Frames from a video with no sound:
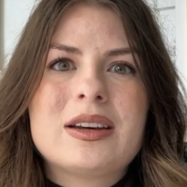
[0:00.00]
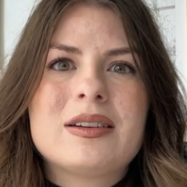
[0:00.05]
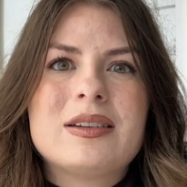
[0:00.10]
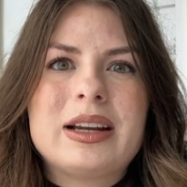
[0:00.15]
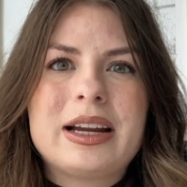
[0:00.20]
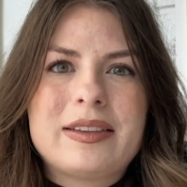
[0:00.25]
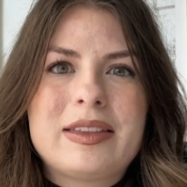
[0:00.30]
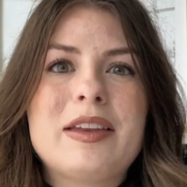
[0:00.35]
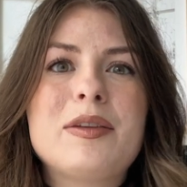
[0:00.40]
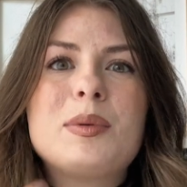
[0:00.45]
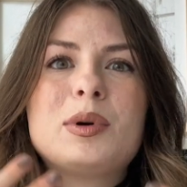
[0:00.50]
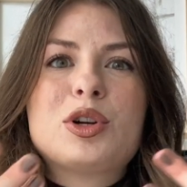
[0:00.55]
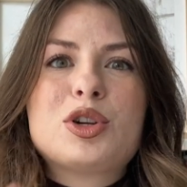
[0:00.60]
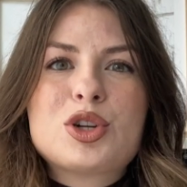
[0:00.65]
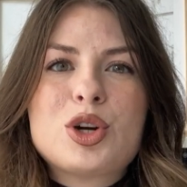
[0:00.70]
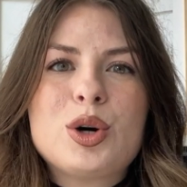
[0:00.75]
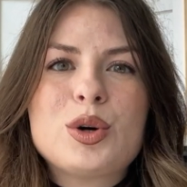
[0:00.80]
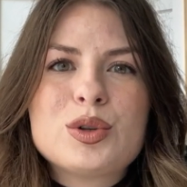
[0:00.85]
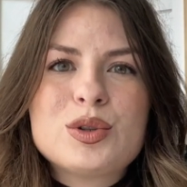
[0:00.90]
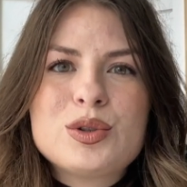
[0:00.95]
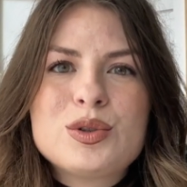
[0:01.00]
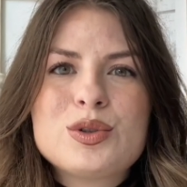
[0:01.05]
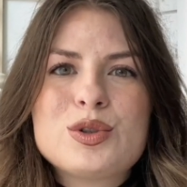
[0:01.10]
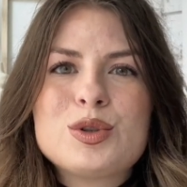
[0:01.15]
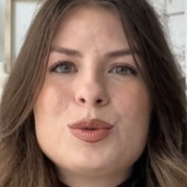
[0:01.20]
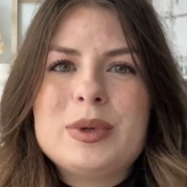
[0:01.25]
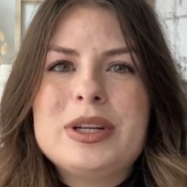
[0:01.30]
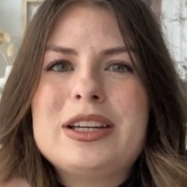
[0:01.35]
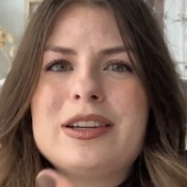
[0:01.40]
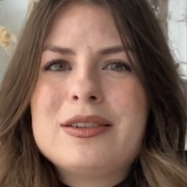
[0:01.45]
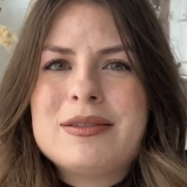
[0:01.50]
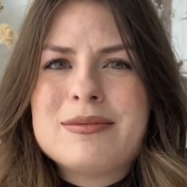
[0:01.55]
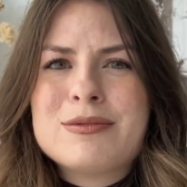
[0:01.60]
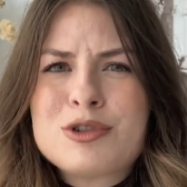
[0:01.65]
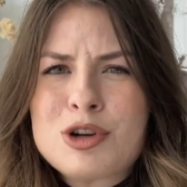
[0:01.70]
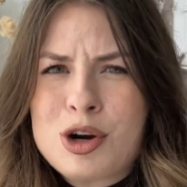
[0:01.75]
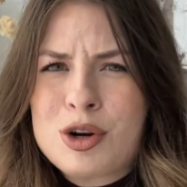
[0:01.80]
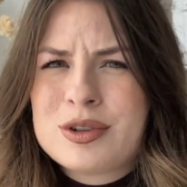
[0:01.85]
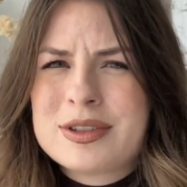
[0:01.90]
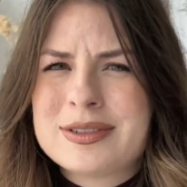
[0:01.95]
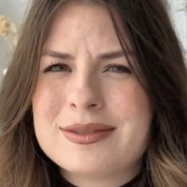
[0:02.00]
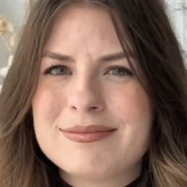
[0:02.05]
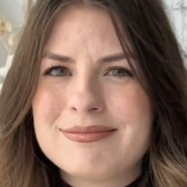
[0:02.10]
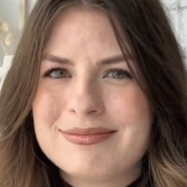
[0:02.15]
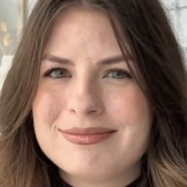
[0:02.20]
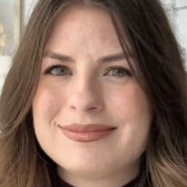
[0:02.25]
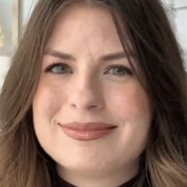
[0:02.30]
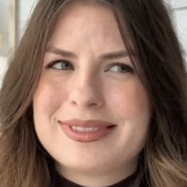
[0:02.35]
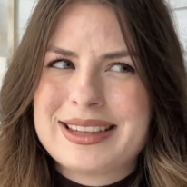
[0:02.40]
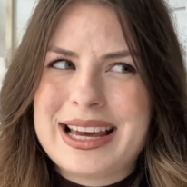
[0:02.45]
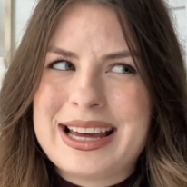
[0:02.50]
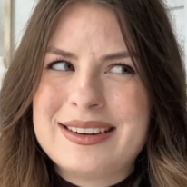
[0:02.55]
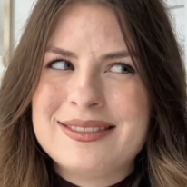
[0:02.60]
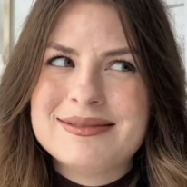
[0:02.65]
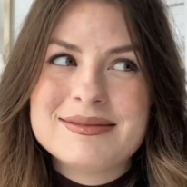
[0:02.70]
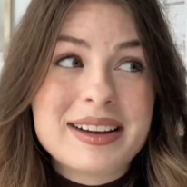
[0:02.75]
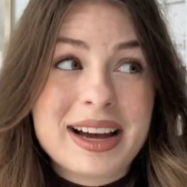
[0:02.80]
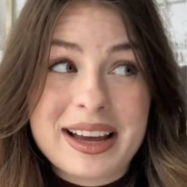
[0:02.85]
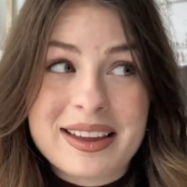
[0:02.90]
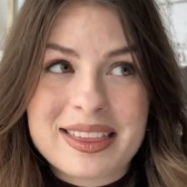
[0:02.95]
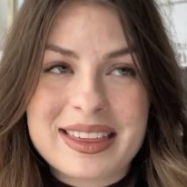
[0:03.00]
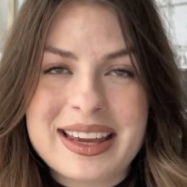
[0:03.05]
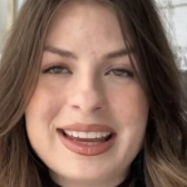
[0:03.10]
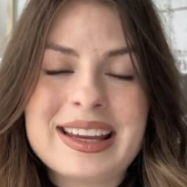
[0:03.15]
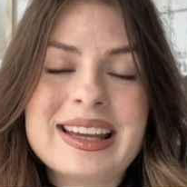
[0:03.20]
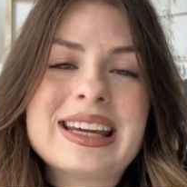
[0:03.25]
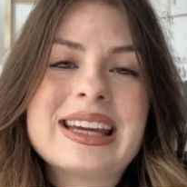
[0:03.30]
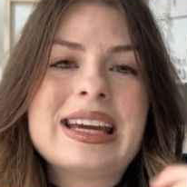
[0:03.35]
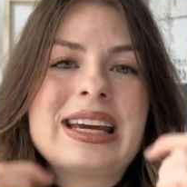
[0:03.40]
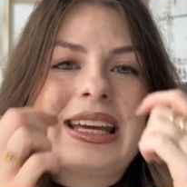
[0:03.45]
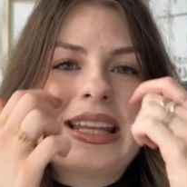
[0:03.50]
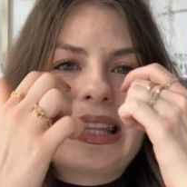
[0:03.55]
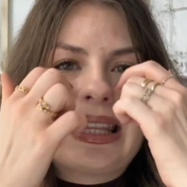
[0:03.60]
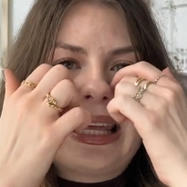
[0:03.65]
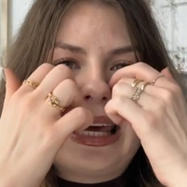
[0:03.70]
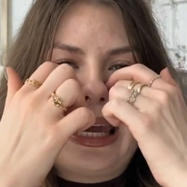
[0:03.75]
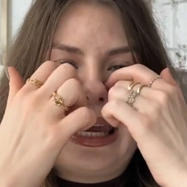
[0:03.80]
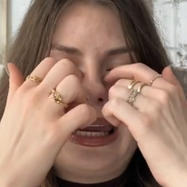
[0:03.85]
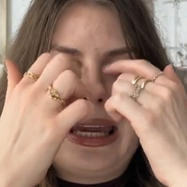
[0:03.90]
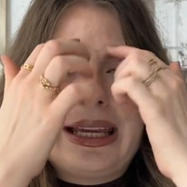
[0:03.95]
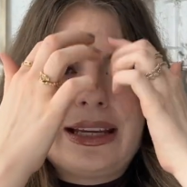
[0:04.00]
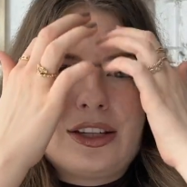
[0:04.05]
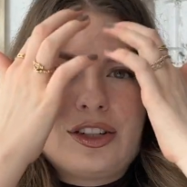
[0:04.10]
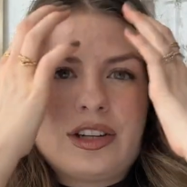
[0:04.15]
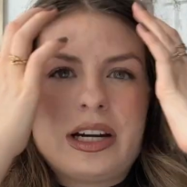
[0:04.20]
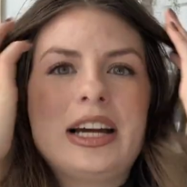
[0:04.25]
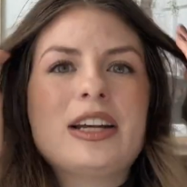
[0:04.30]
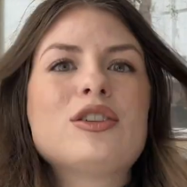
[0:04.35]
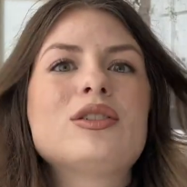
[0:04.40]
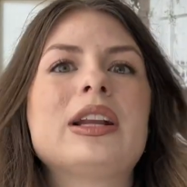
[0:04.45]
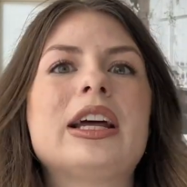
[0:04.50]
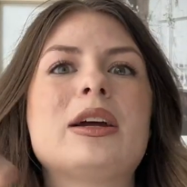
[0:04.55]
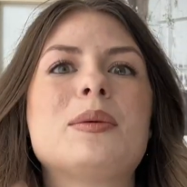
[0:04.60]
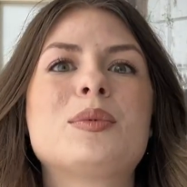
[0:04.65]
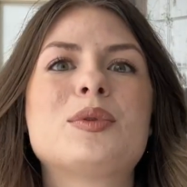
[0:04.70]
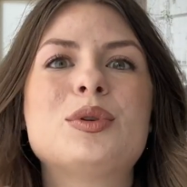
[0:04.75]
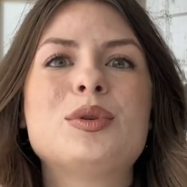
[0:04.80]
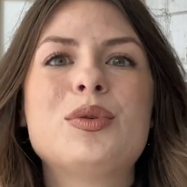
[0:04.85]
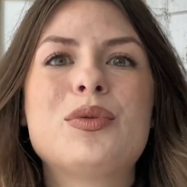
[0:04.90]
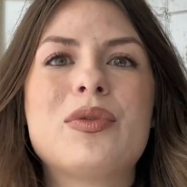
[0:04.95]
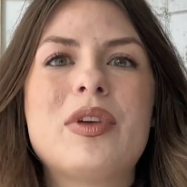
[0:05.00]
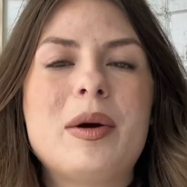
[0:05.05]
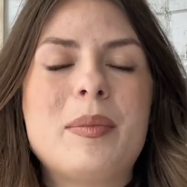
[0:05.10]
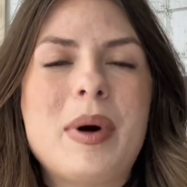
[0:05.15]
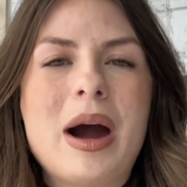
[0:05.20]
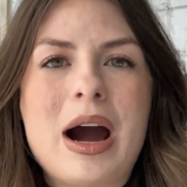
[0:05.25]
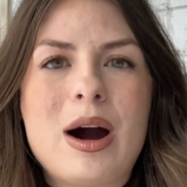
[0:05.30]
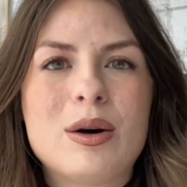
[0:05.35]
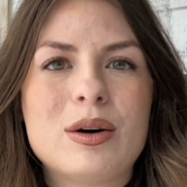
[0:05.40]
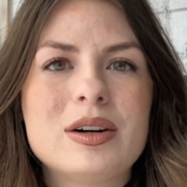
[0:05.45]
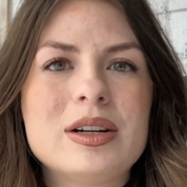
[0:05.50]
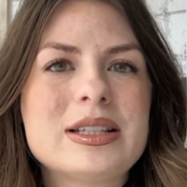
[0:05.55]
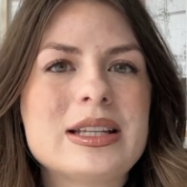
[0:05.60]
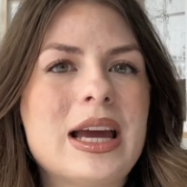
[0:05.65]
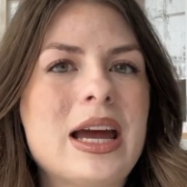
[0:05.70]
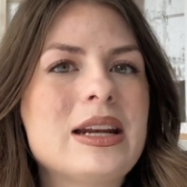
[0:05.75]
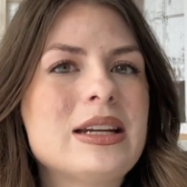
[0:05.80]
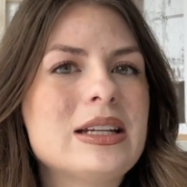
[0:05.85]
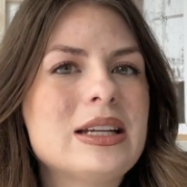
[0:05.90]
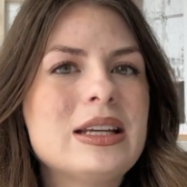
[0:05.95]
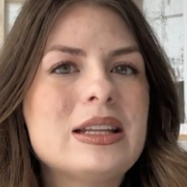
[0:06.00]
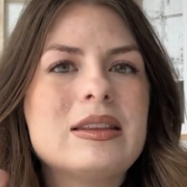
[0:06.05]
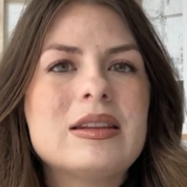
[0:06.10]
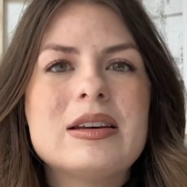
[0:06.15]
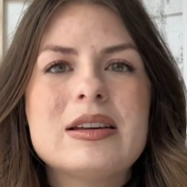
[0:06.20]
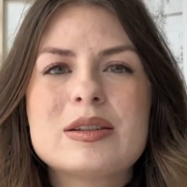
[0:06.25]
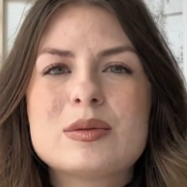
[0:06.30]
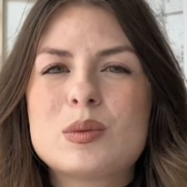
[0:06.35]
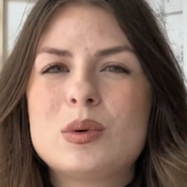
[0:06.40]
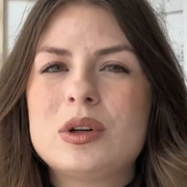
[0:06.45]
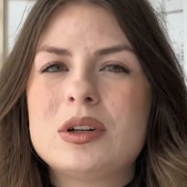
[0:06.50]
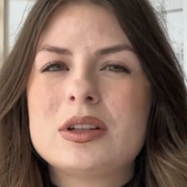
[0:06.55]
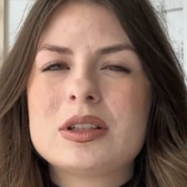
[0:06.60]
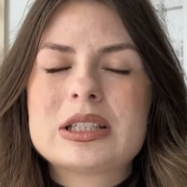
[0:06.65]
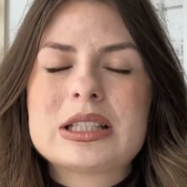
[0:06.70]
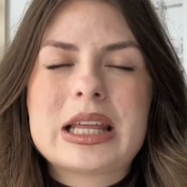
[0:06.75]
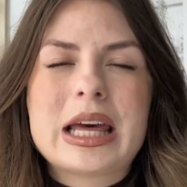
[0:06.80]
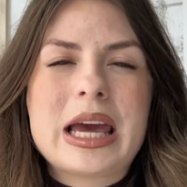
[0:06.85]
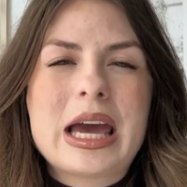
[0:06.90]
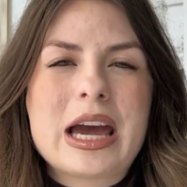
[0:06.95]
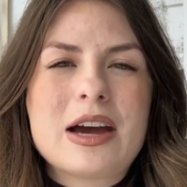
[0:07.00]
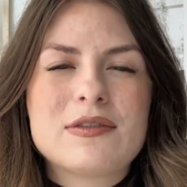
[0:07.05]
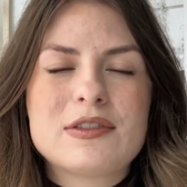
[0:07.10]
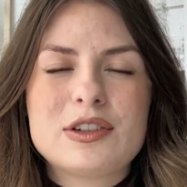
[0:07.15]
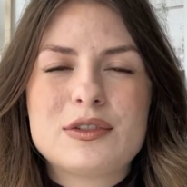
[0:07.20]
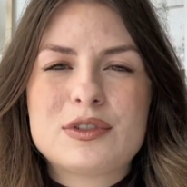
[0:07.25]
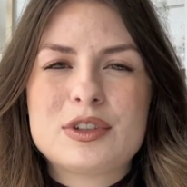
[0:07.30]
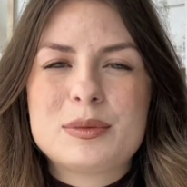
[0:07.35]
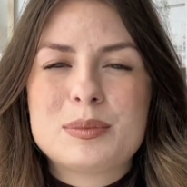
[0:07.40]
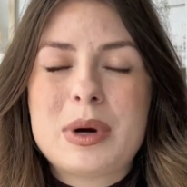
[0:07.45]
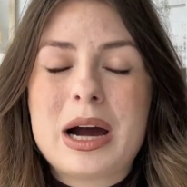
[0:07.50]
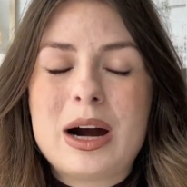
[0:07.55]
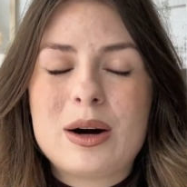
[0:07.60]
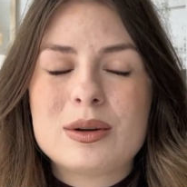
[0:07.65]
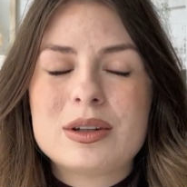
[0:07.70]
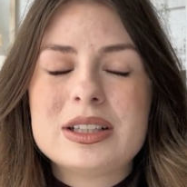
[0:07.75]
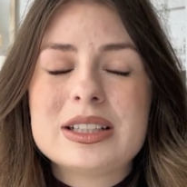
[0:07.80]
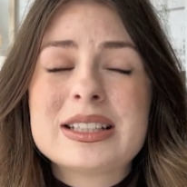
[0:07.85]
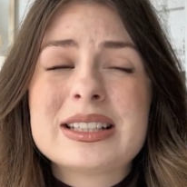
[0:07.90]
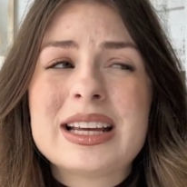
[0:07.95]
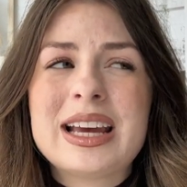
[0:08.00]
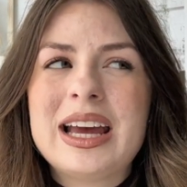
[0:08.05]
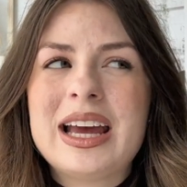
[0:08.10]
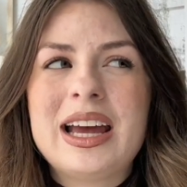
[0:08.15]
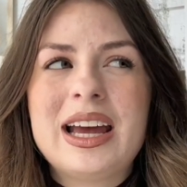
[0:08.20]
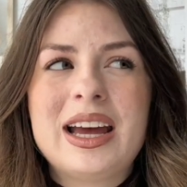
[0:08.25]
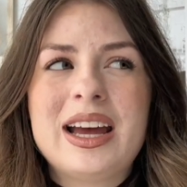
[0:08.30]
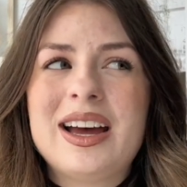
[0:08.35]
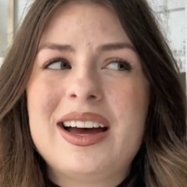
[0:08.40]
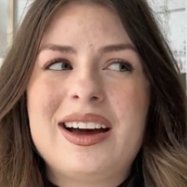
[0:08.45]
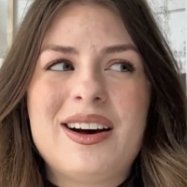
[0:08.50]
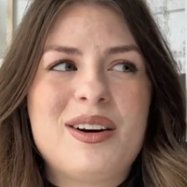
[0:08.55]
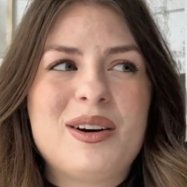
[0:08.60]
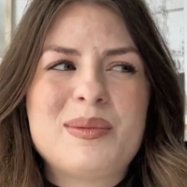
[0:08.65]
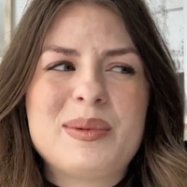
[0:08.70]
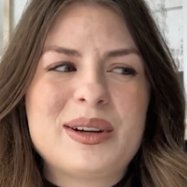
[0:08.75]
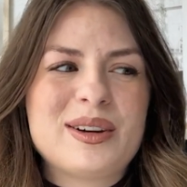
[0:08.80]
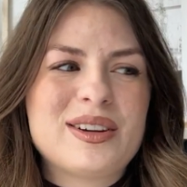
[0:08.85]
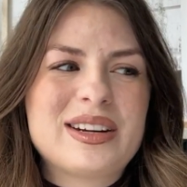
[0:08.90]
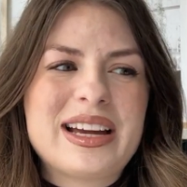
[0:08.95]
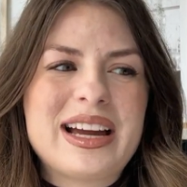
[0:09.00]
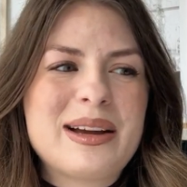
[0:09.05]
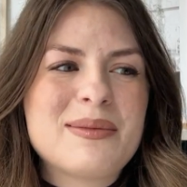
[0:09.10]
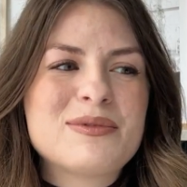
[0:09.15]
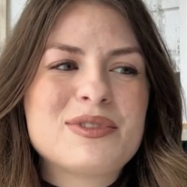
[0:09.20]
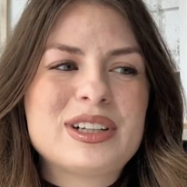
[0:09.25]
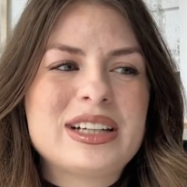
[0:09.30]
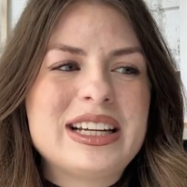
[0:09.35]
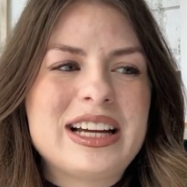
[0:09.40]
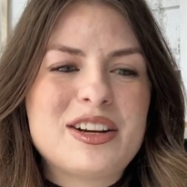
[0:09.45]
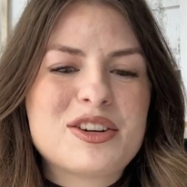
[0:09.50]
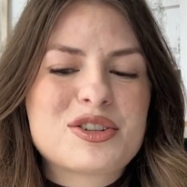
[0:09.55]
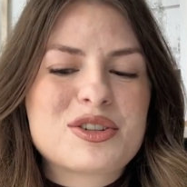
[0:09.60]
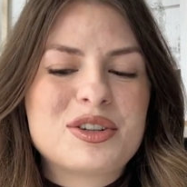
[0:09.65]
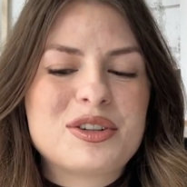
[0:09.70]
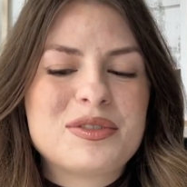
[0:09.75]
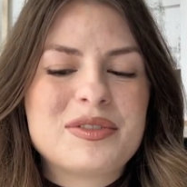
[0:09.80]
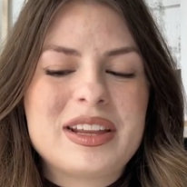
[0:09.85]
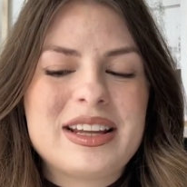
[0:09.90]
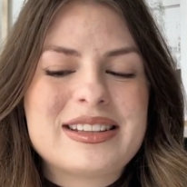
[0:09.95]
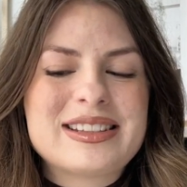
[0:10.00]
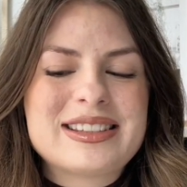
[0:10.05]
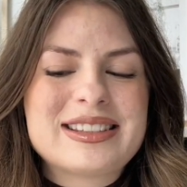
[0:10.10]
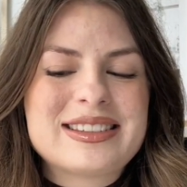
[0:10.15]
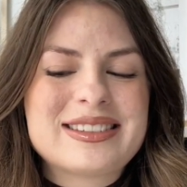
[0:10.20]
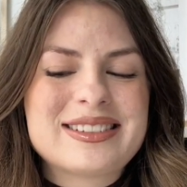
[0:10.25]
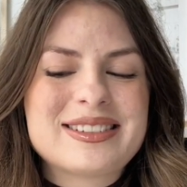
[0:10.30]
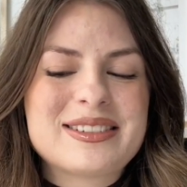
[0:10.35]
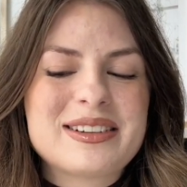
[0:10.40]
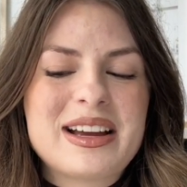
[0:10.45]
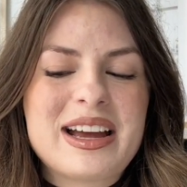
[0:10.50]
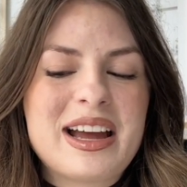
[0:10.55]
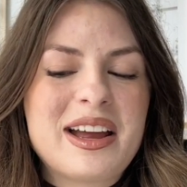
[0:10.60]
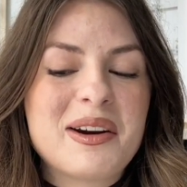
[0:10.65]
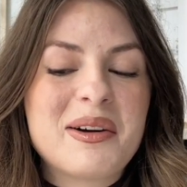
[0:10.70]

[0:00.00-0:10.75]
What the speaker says: like, that were chosen to be chosen then, I think, they try to like prove their powers. And in this world, they have different powers. Oh my God, I'm really unsure if that's at